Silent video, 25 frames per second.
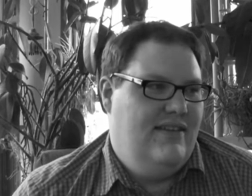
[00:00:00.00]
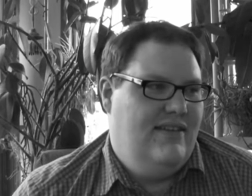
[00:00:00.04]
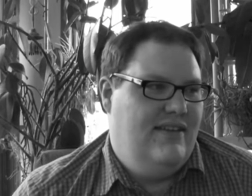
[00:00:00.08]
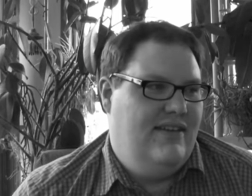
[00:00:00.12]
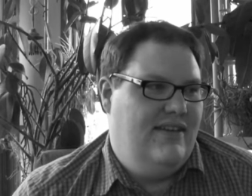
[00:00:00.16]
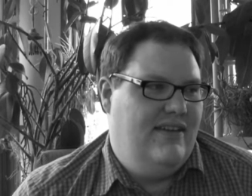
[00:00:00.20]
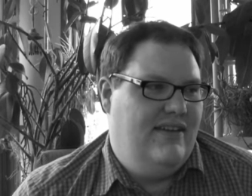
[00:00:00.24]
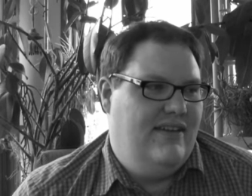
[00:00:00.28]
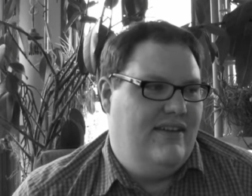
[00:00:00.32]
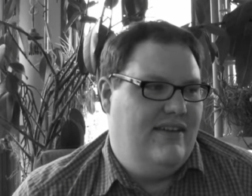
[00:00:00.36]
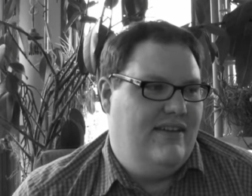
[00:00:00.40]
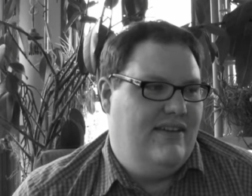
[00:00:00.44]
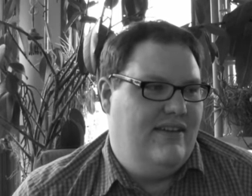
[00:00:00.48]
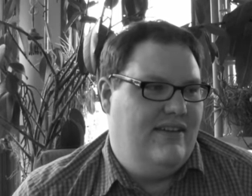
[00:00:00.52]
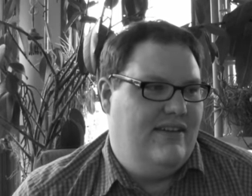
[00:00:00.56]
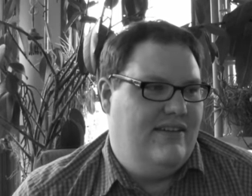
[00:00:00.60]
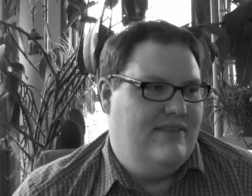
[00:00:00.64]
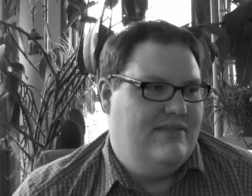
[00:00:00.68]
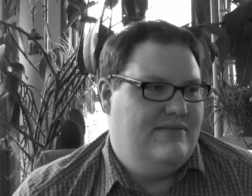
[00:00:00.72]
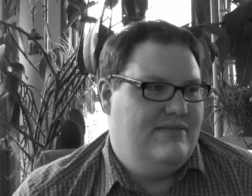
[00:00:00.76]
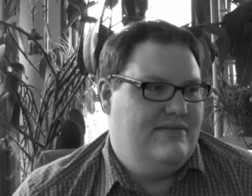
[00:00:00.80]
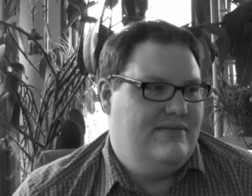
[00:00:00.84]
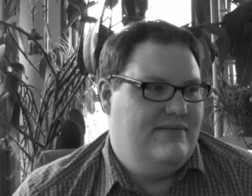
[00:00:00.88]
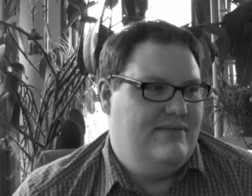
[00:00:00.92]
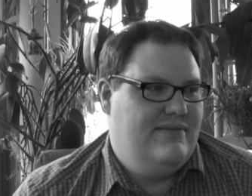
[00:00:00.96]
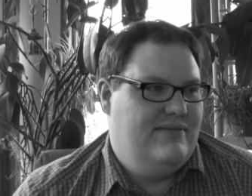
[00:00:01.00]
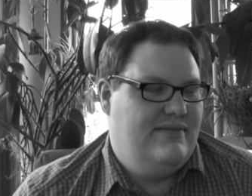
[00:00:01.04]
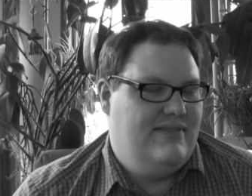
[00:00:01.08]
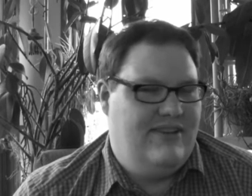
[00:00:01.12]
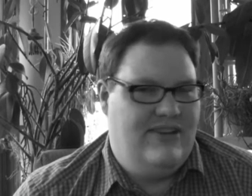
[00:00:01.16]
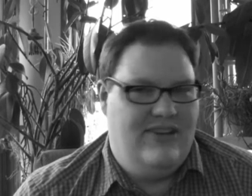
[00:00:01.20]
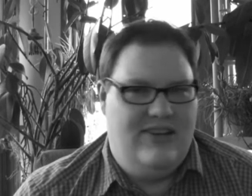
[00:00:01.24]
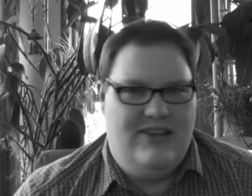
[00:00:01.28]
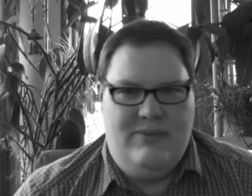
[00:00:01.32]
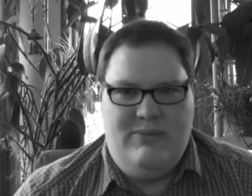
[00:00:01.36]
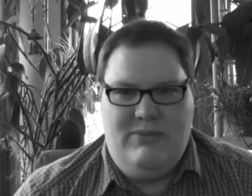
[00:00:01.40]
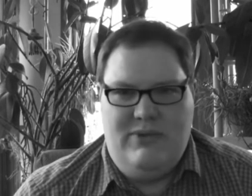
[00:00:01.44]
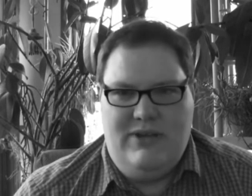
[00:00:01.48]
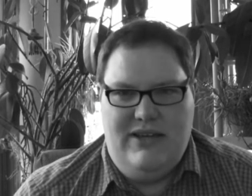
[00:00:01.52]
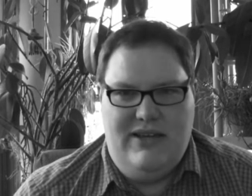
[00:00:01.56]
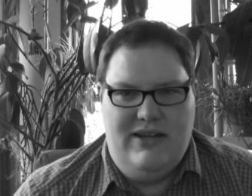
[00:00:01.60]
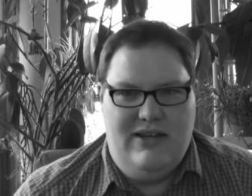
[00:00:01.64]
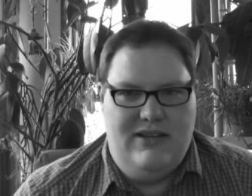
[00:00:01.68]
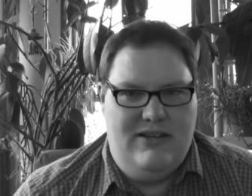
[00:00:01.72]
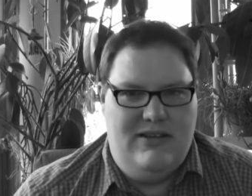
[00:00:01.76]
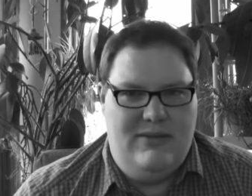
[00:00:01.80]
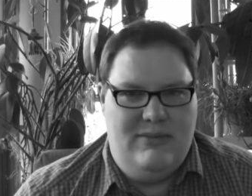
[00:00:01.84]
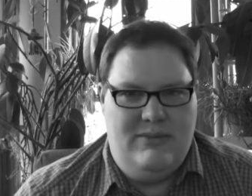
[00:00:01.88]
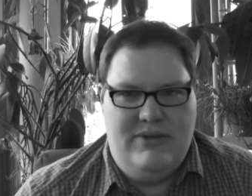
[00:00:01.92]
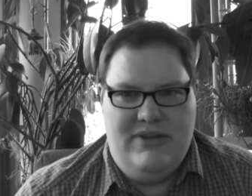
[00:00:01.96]
And, they played a
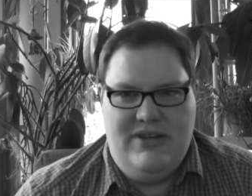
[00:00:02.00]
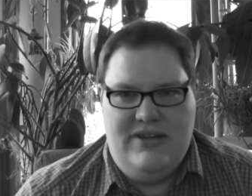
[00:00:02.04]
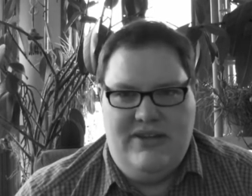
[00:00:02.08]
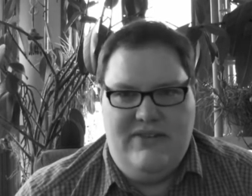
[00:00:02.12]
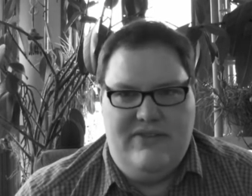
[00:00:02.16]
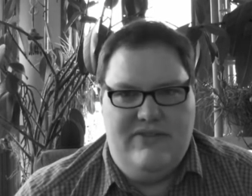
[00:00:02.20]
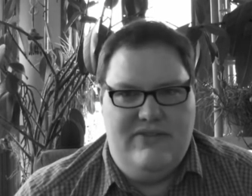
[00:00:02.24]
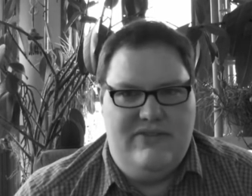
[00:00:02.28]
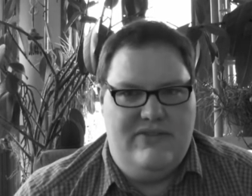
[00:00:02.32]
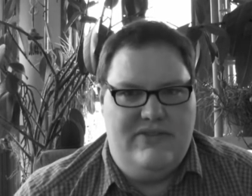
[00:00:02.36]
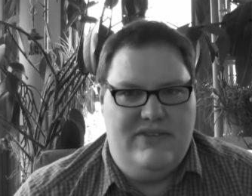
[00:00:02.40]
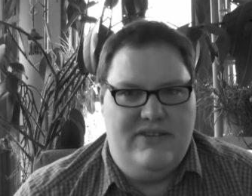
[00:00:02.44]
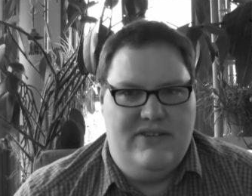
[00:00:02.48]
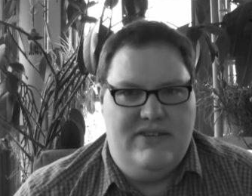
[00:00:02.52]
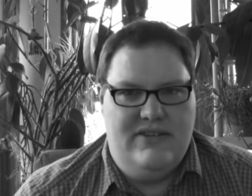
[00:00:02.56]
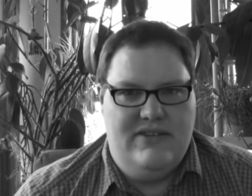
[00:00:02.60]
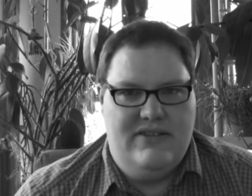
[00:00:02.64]
little bit of